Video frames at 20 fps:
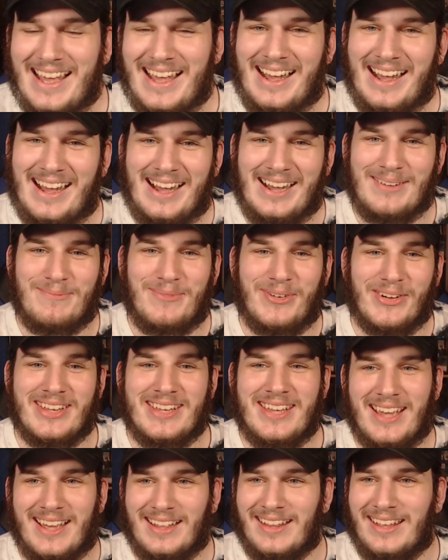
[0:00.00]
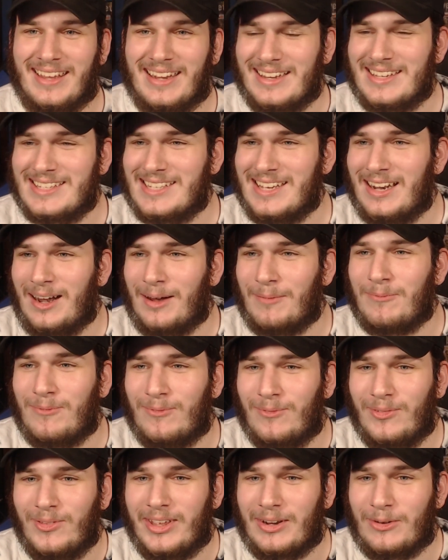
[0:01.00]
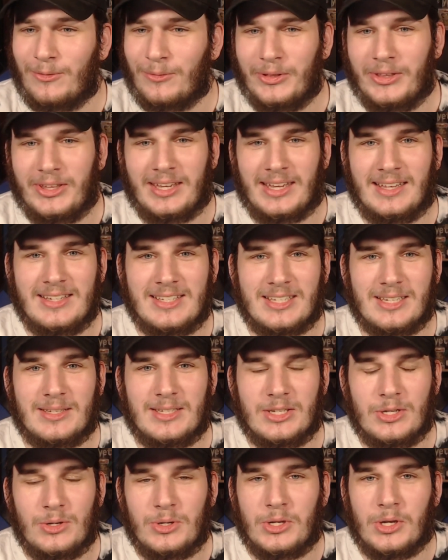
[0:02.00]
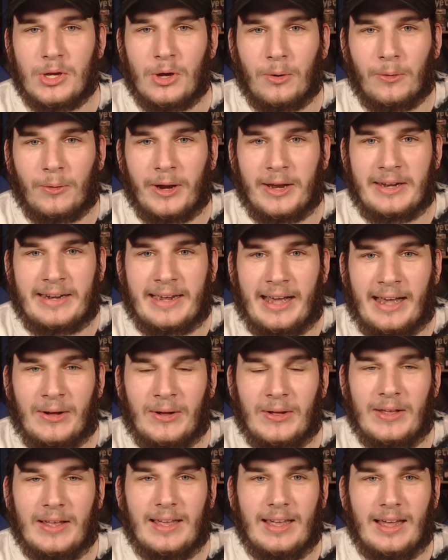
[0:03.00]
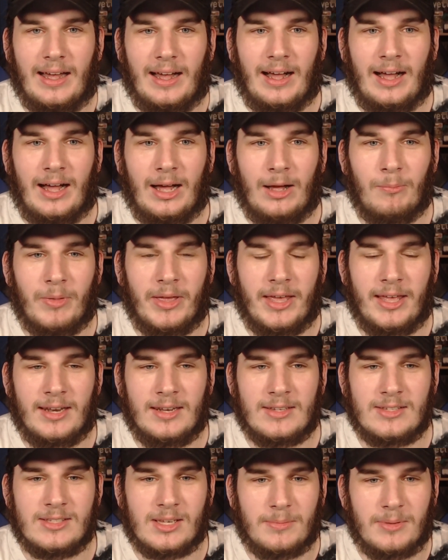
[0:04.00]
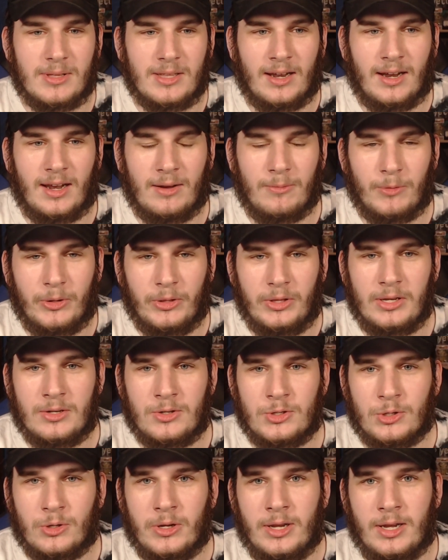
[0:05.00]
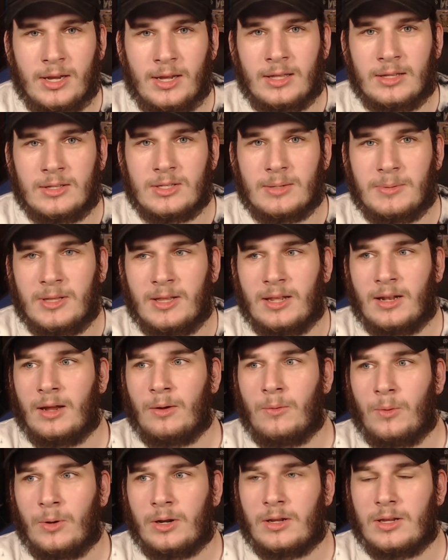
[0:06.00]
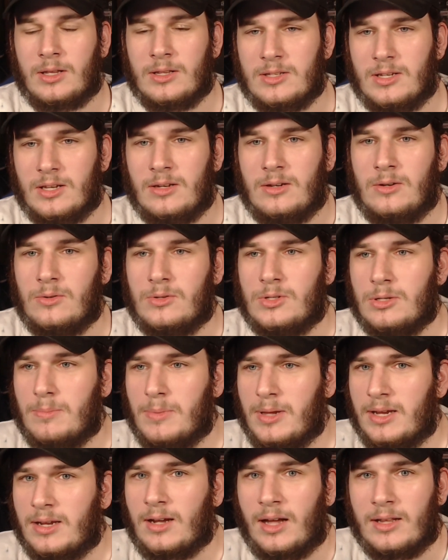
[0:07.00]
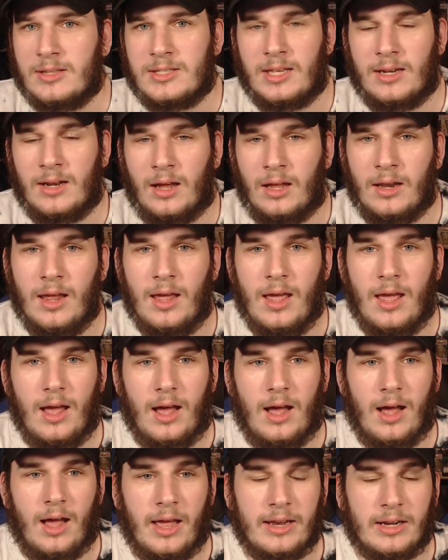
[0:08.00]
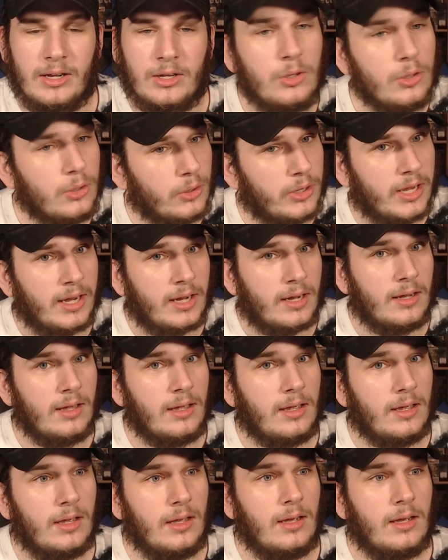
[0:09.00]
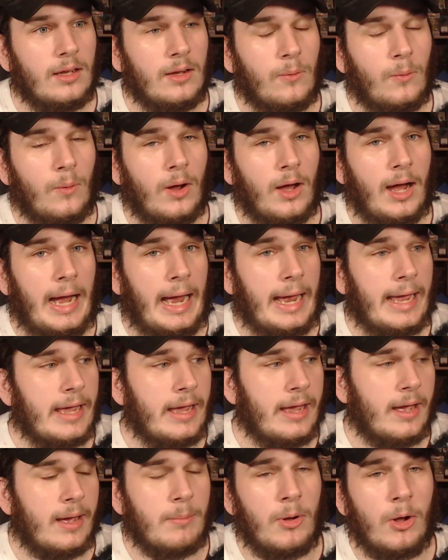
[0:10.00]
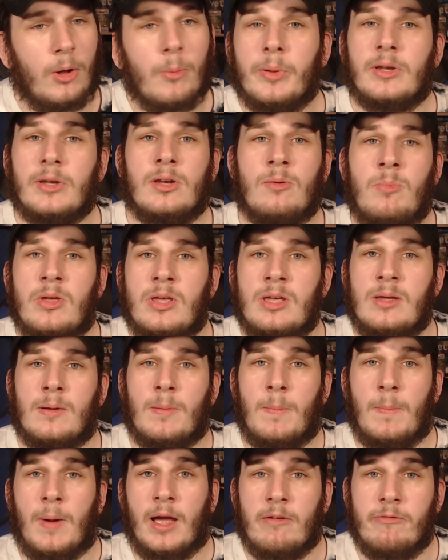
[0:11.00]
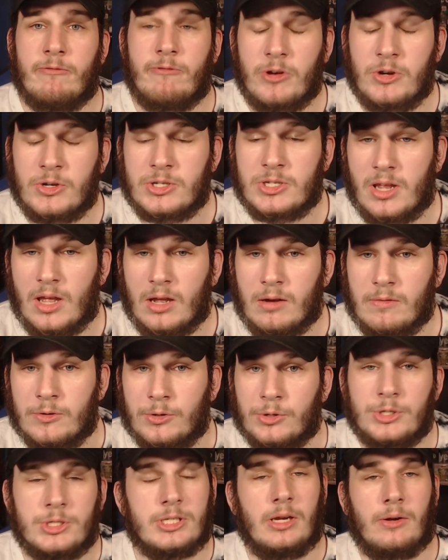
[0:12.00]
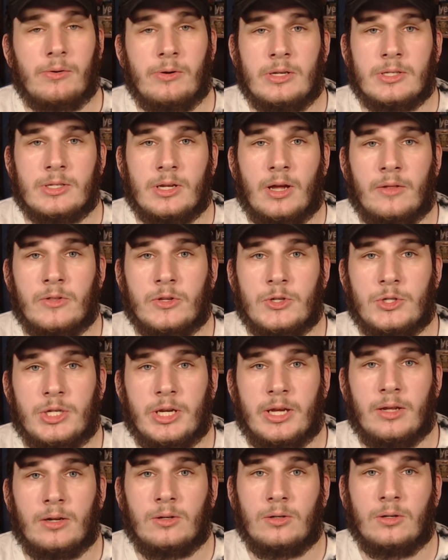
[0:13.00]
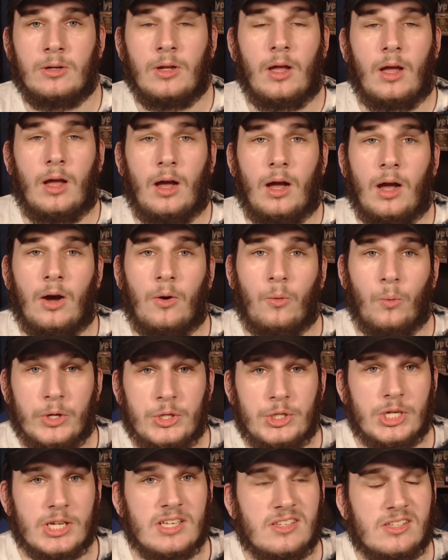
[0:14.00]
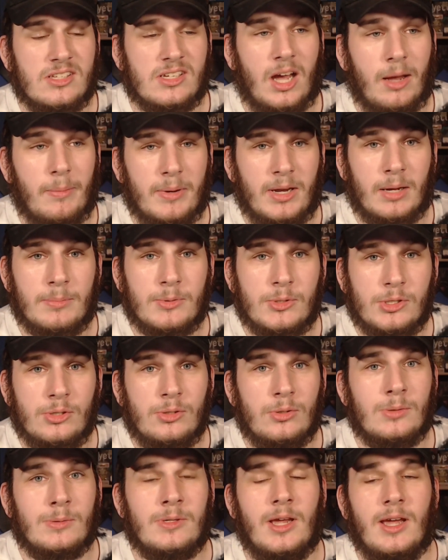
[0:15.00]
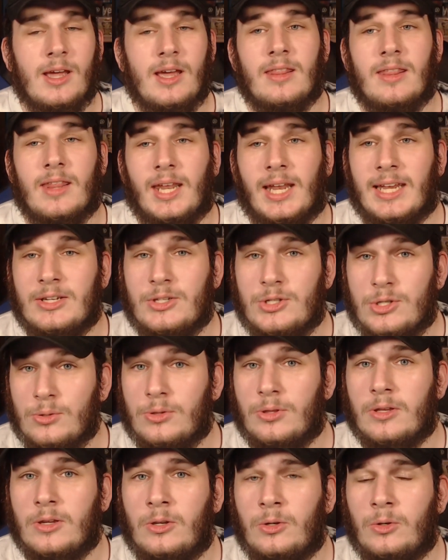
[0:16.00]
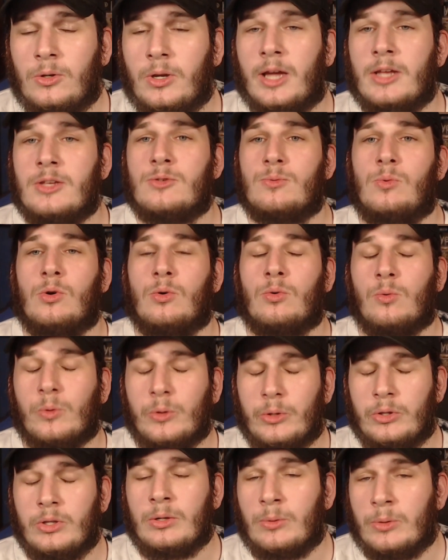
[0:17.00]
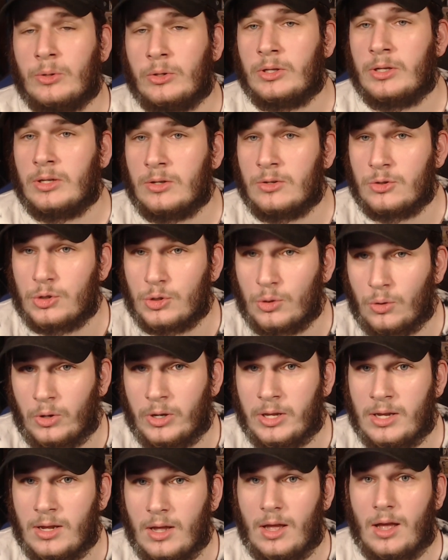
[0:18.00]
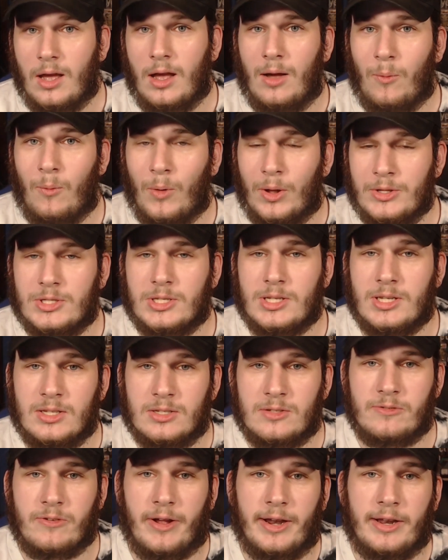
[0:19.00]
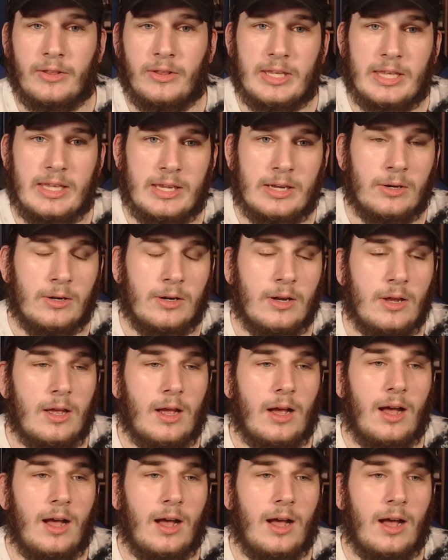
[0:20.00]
But yeah, like I said, I'm like really into Yu-Gi-Oh right now. And it's something that I'm really enjoying, and something that I want to continue to make content on, including what I am hoping to be my first ever series on this channel, which is coming up soon, that I do think you guys will really enjoy once it is finally here.